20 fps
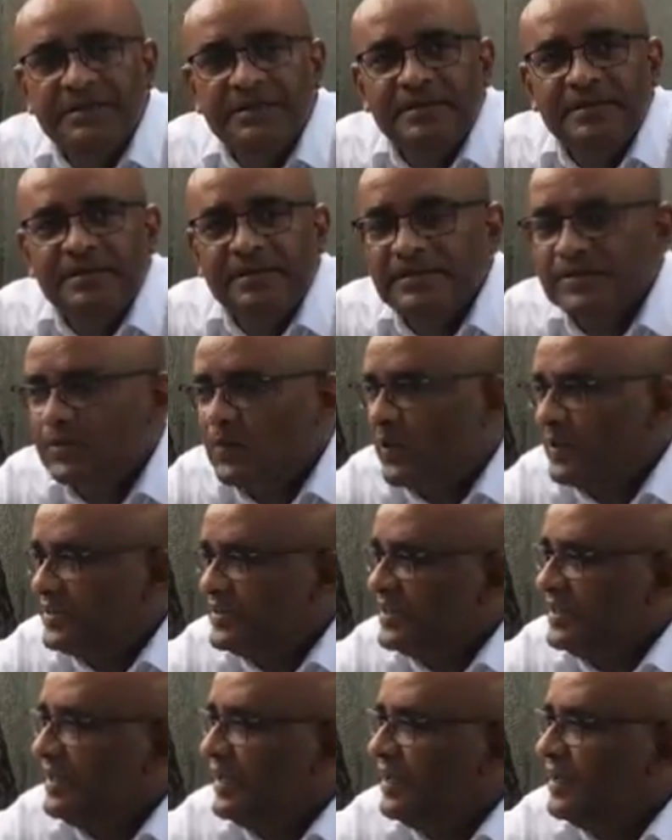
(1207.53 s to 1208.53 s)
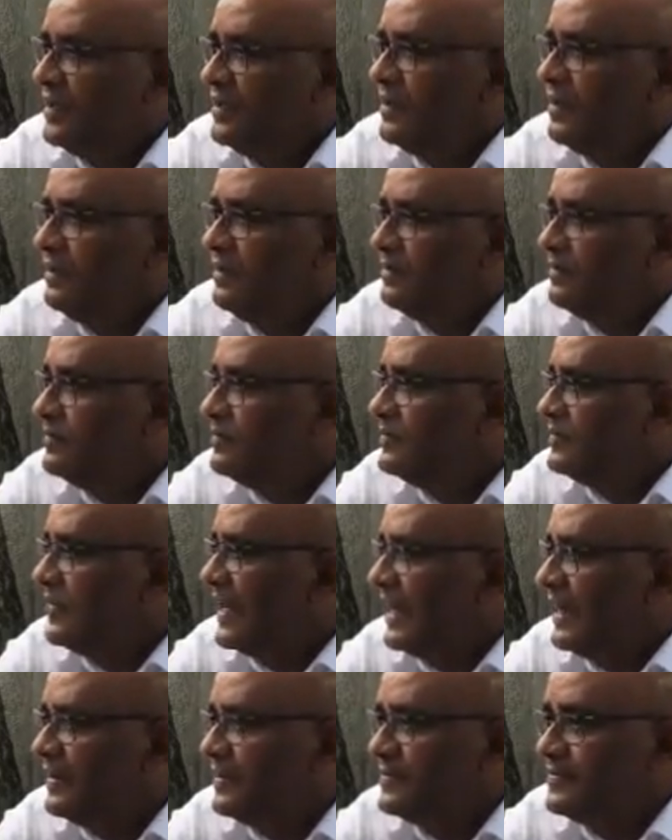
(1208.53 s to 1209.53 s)
He's Schwarzenegger now.
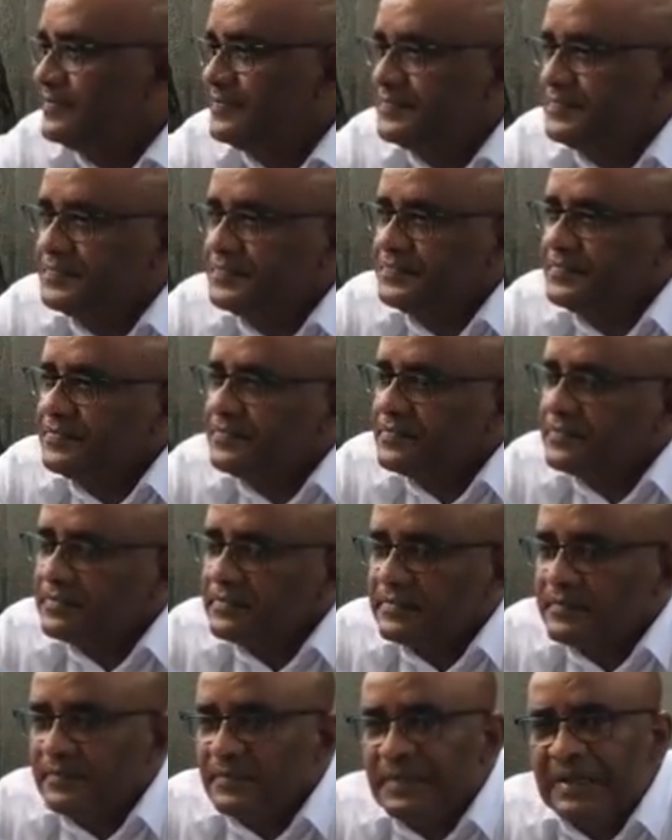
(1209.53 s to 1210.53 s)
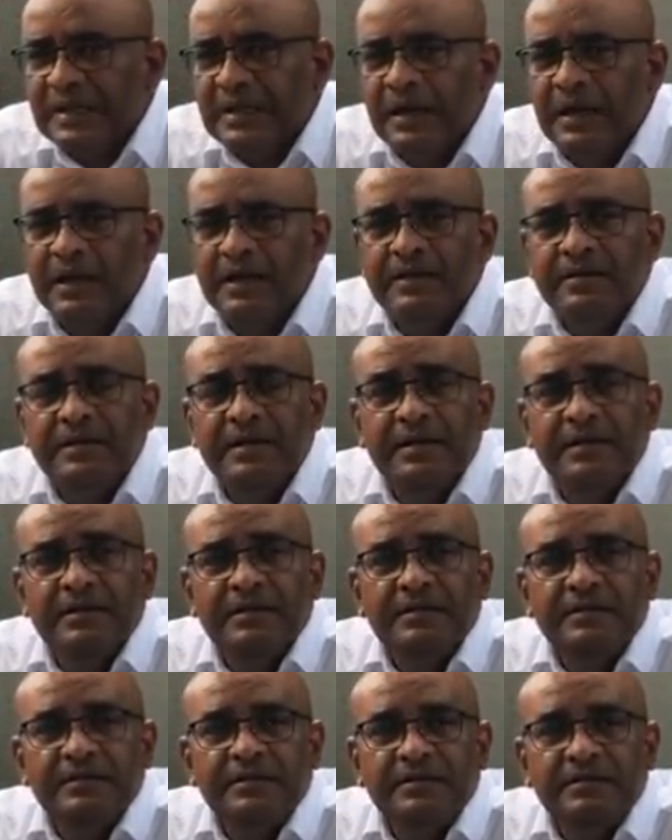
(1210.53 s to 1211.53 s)
Yeah. And
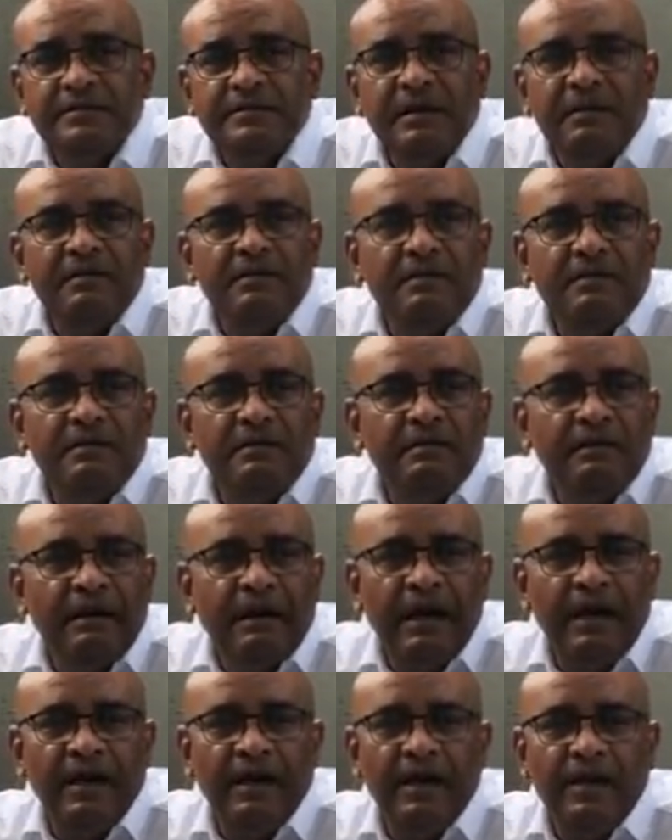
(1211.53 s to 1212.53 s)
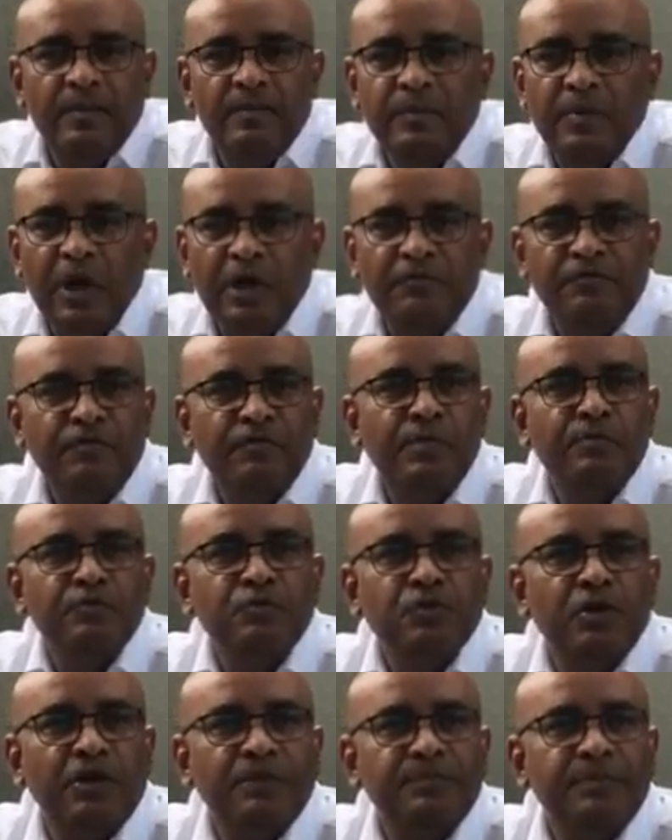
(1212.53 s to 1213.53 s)
now, not from
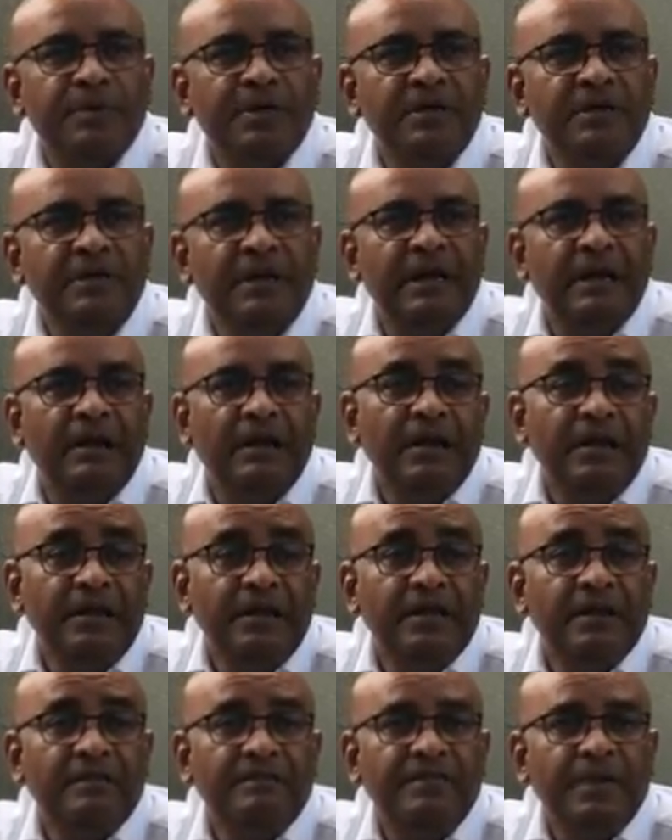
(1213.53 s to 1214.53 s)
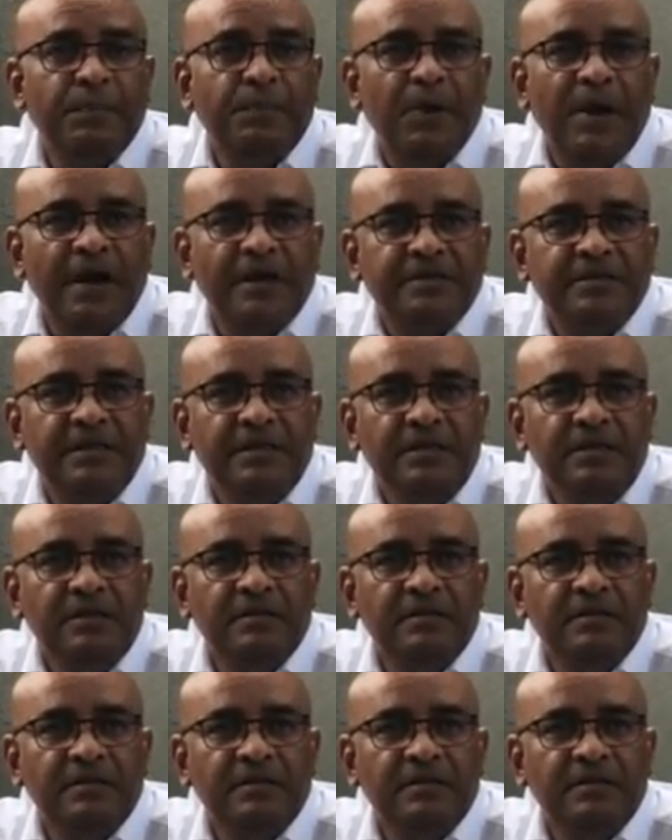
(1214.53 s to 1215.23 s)
Trotman, the leader of the party,